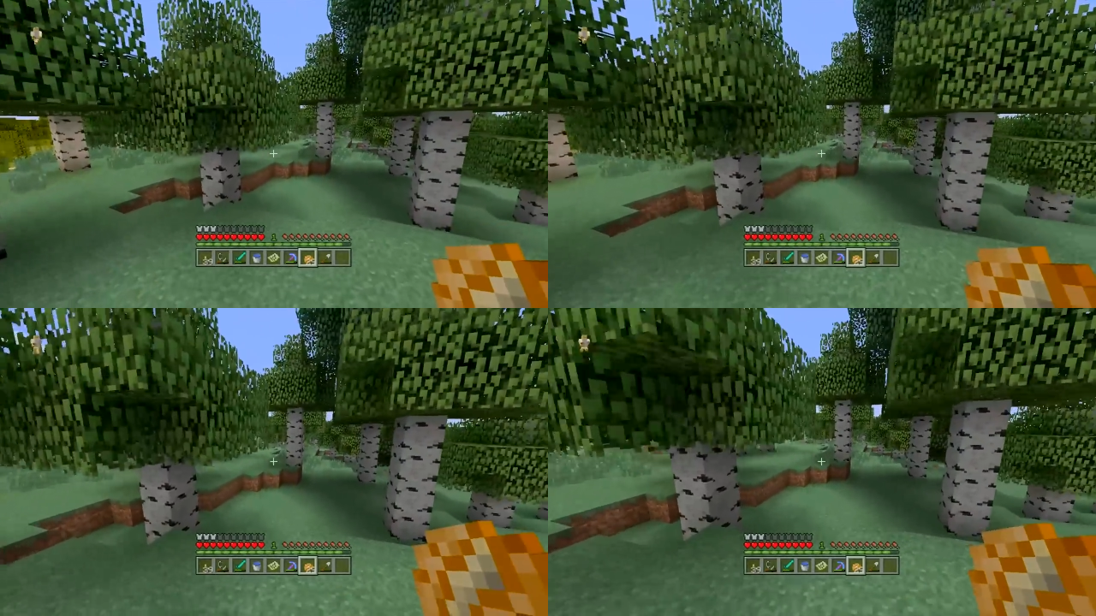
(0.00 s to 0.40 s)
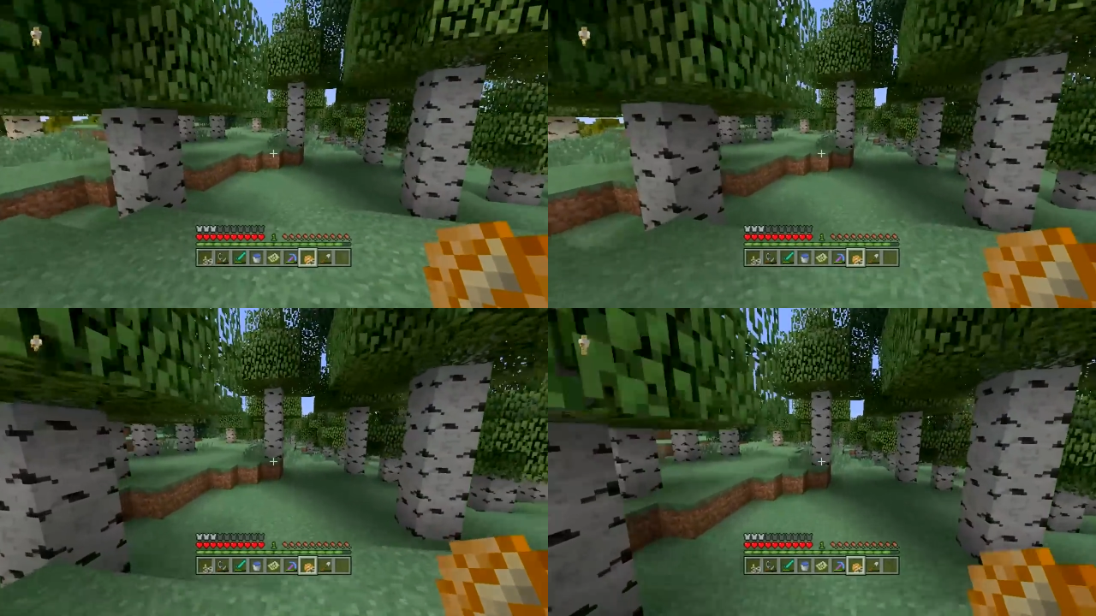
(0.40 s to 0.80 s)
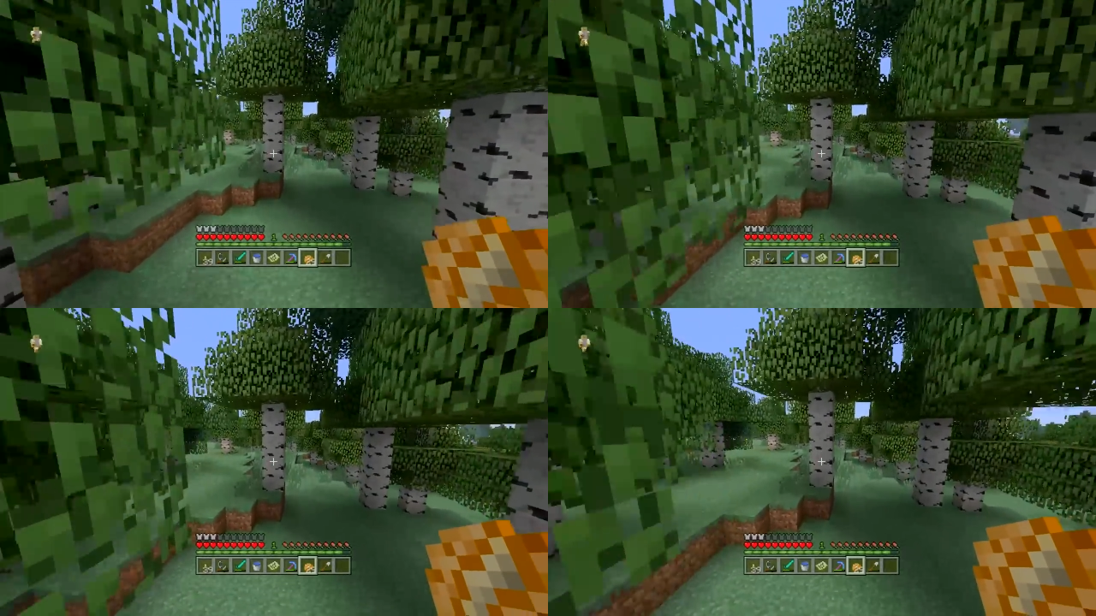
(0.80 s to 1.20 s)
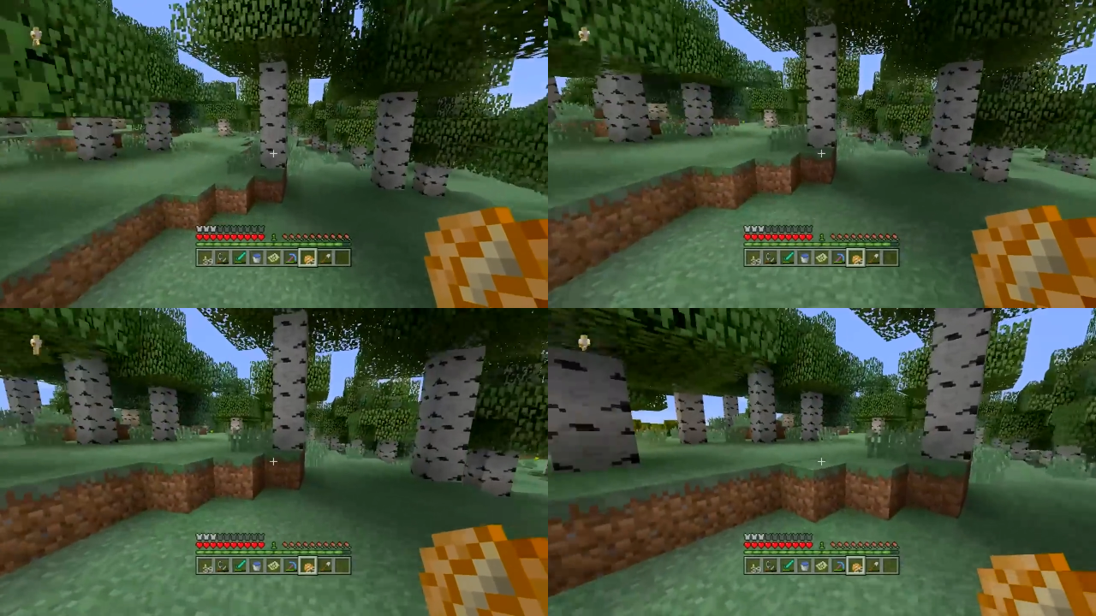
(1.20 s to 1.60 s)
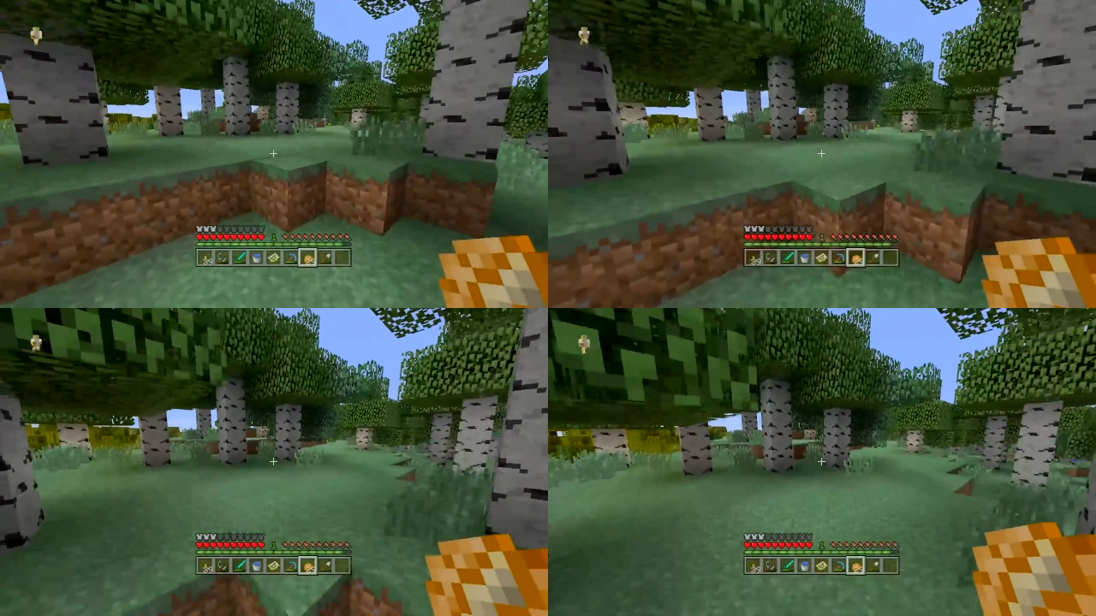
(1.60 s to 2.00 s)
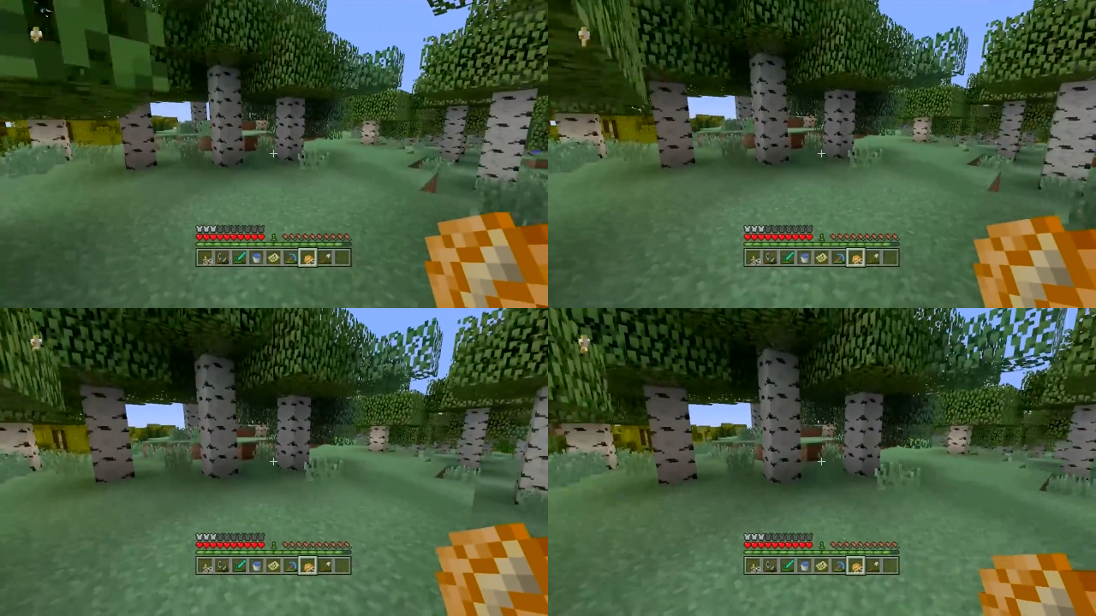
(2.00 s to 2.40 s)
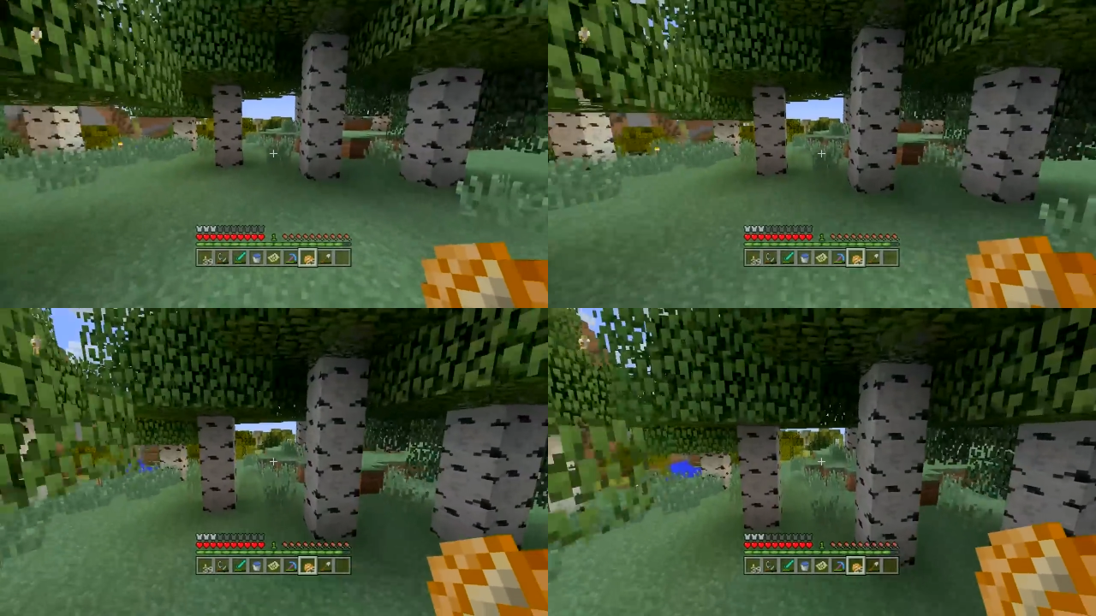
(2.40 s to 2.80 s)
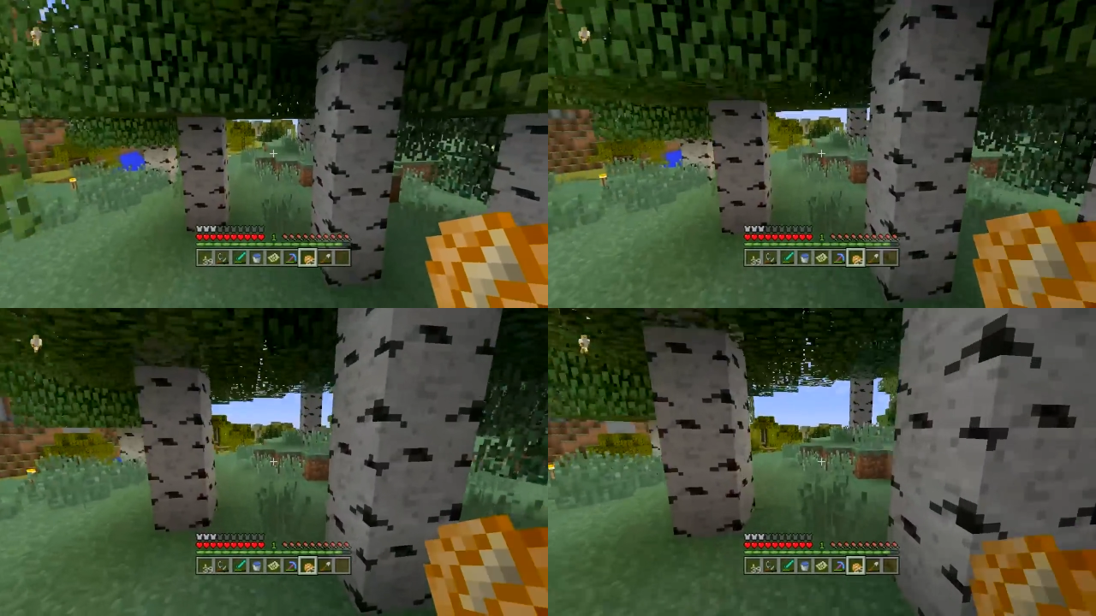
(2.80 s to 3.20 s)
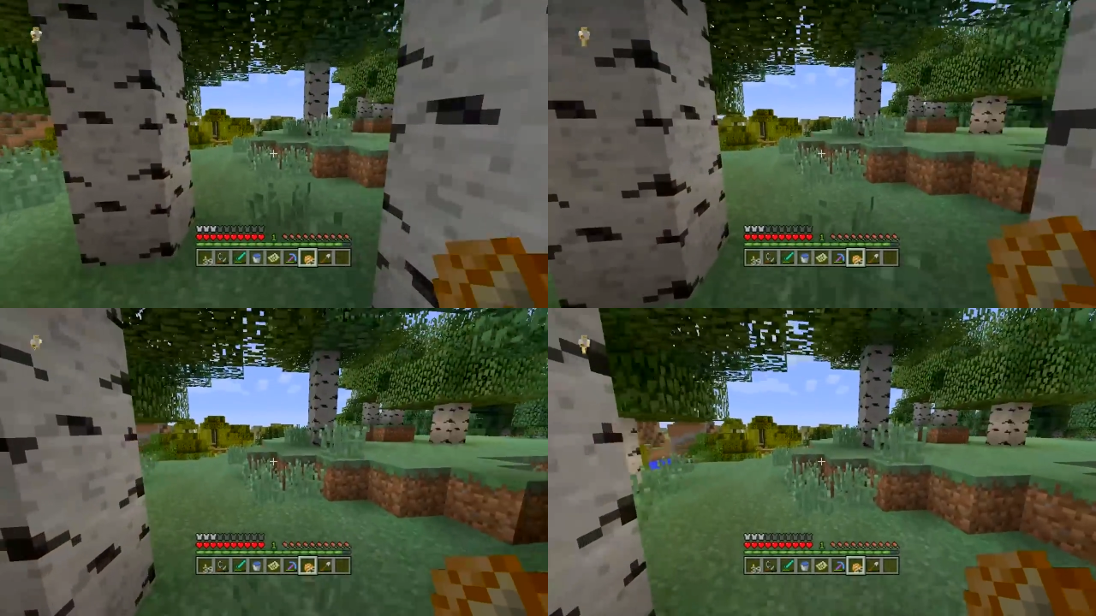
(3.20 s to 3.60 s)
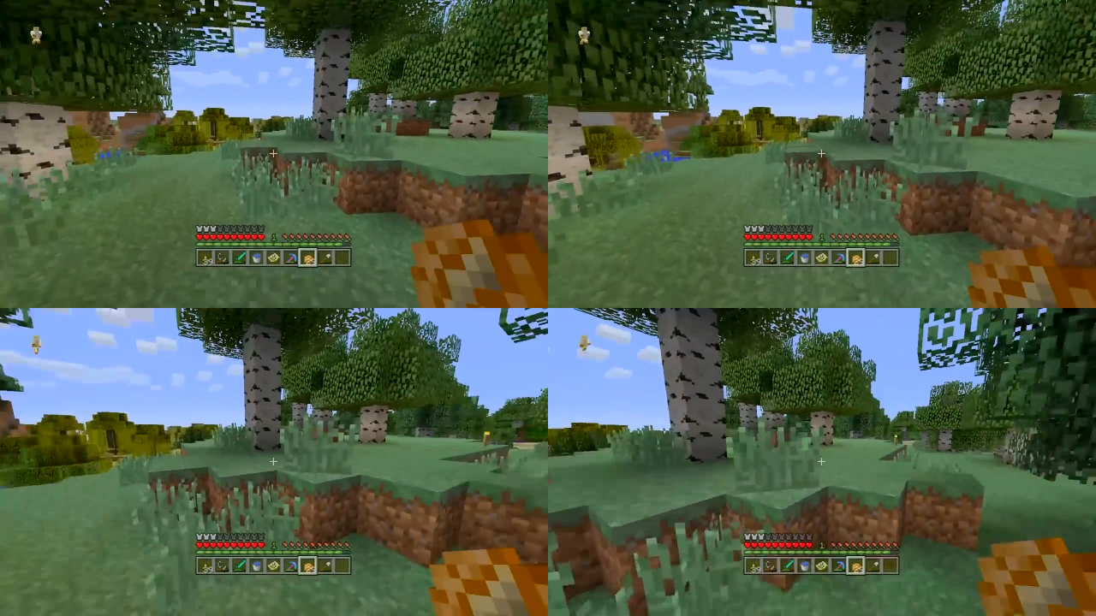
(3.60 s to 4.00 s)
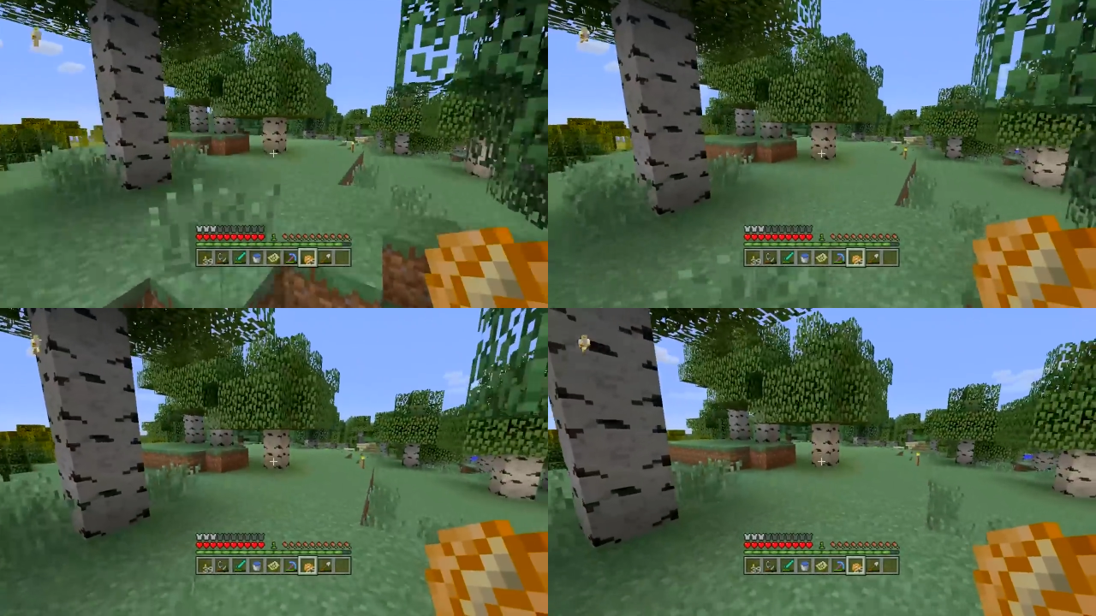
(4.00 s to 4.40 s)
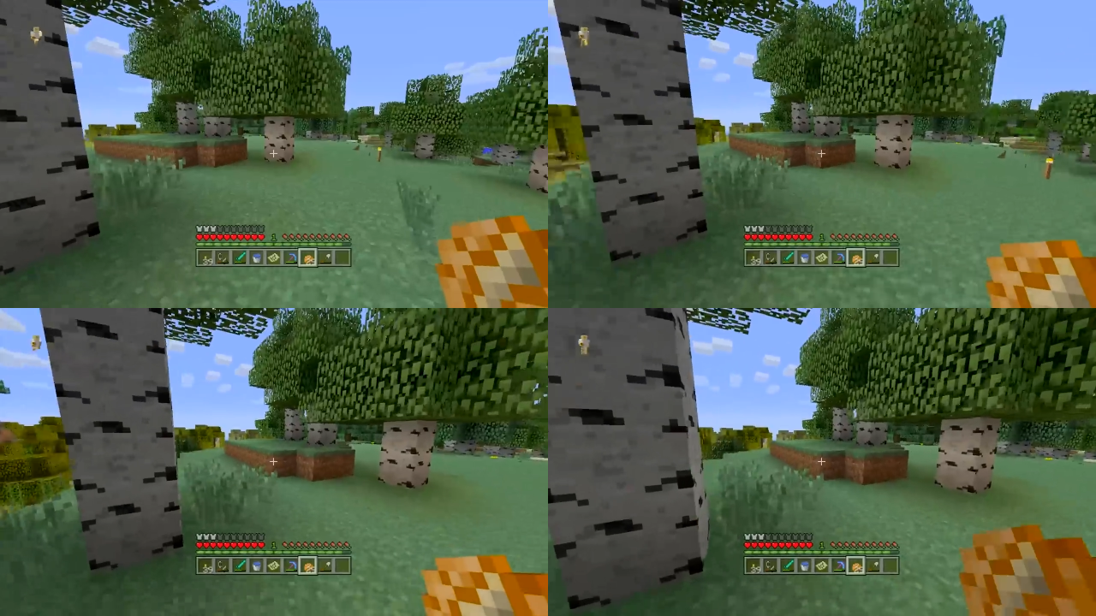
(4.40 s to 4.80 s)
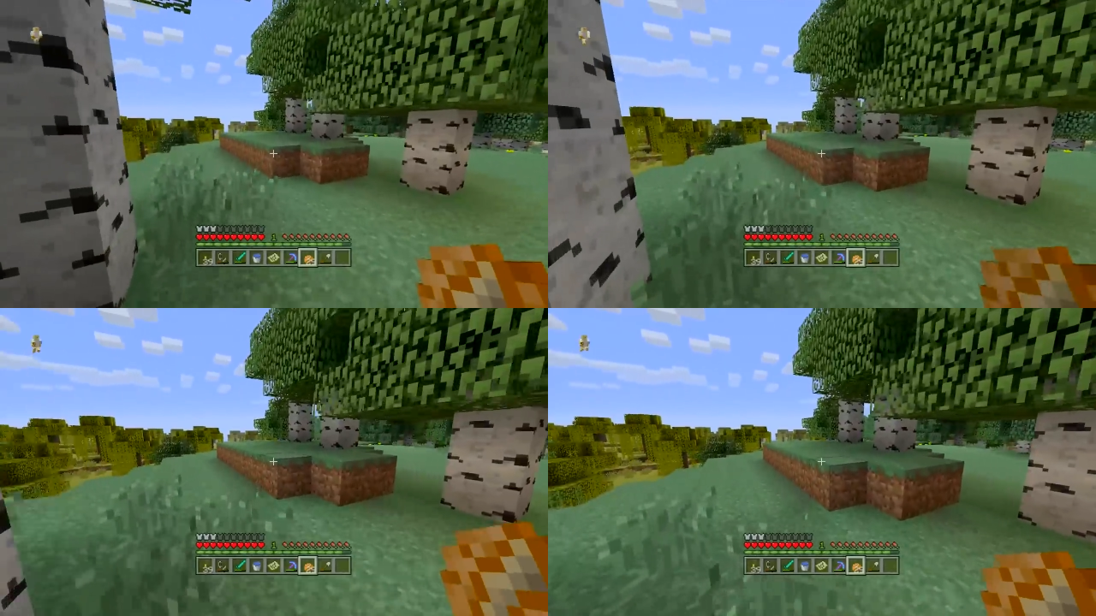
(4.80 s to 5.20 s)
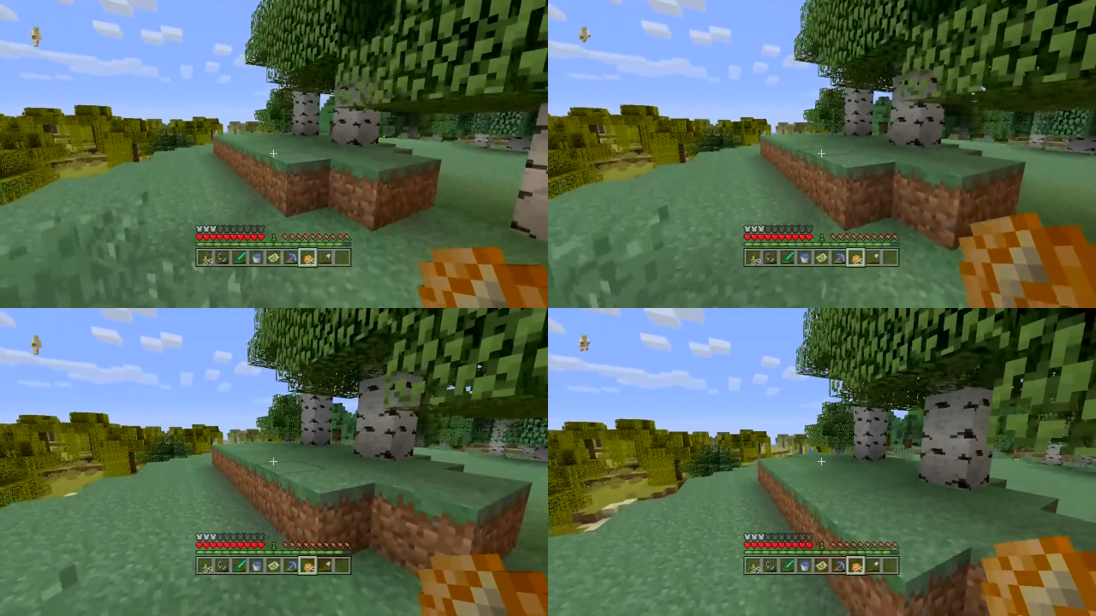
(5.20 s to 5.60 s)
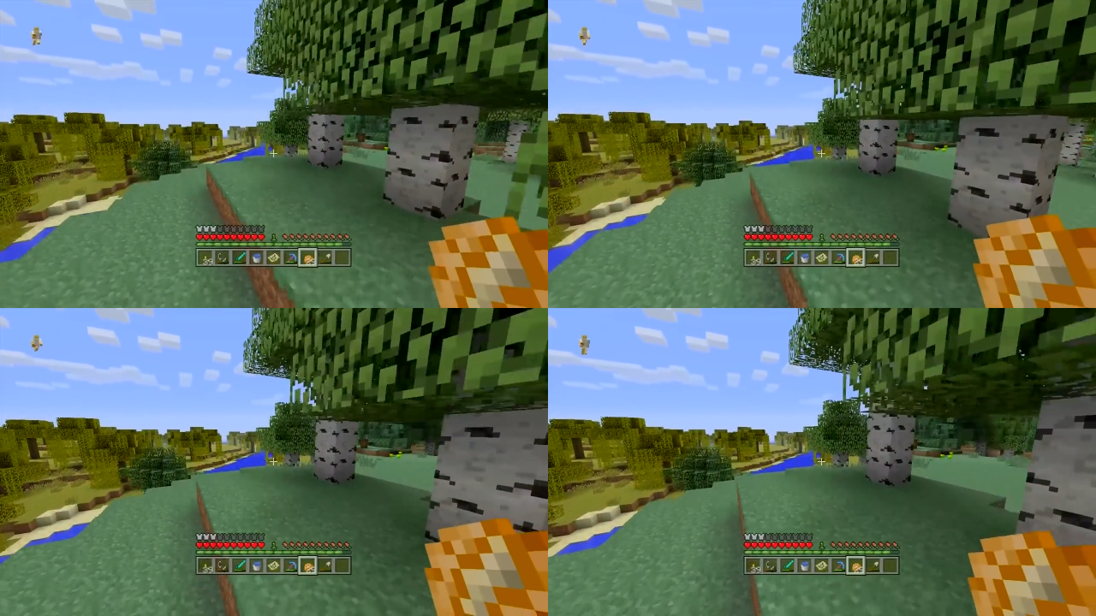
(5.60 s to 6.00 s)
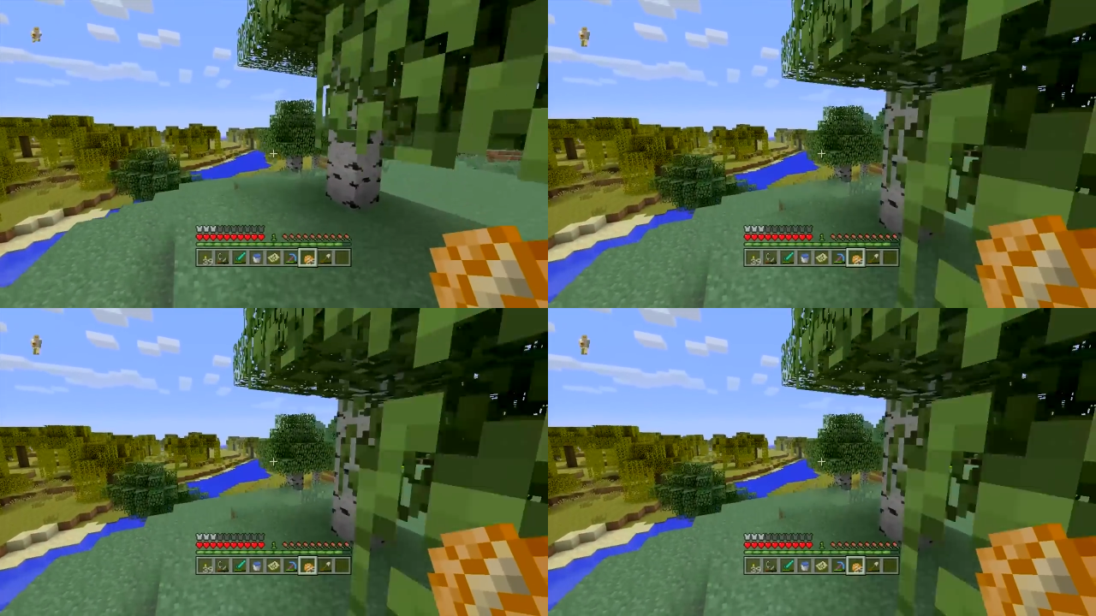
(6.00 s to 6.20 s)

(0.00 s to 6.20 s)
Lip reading: Nobody's mouth can be seen.